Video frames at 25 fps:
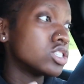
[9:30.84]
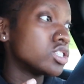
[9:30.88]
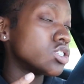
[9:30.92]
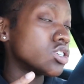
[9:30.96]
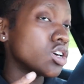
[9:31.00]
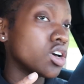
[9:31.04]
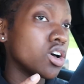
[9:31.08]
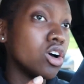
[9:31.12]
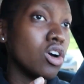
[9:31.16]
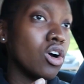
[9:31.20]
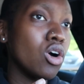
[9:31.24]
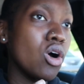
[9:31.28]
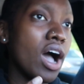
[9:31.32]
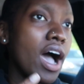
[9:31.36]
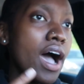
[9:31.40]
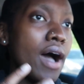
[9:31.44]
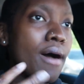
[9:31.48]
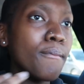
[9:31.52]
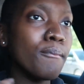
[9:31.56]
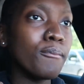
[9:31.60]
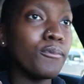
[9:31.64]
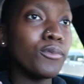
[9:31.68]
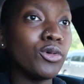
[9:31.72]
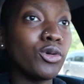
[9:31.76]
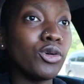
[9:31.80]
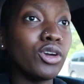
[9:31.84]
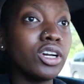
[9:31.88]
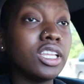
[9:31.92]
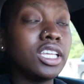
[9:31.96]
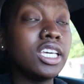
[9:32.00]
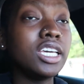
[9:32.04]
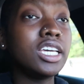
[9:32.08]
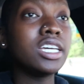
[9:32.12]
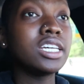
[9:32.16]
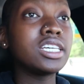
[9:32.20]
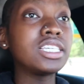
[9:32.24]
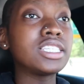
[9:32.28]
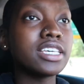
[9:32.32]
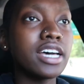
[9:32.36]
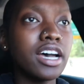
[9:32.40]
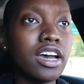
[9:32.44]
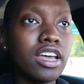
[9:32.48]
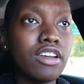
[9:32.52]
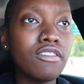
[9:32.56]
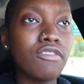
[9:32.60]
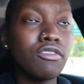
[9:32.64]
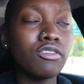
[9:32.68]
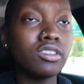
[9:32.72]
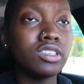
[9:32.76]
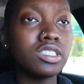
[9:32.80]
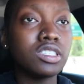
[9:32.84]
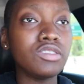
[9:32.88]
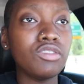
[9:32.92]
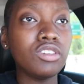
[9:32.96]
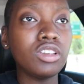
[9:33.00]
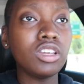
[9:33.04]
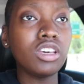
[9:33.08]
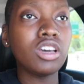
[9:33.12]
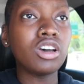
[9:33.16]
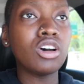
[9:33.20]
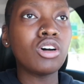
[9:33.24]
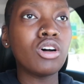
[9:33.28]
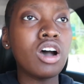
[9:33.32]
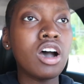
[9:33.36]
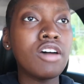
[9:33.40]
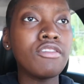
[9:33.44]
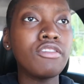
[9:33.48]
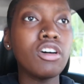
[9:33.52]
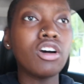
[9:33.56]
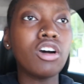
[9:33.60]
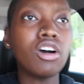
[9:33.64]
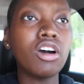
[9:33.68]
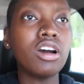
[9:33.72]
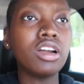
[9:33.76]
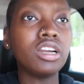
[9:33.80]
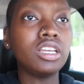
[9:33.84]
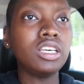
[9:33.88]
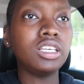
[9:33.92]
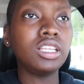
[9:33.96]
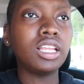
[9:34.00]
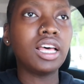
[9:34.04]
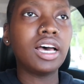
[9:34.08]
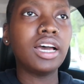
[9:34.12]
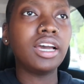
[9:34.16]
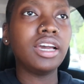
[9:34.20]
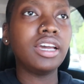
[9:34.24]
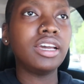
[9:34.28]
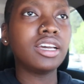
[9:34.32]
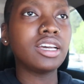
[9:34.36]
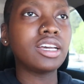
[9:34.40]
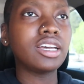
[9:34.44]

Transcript: so, I'm really excited for this video. I've already, like,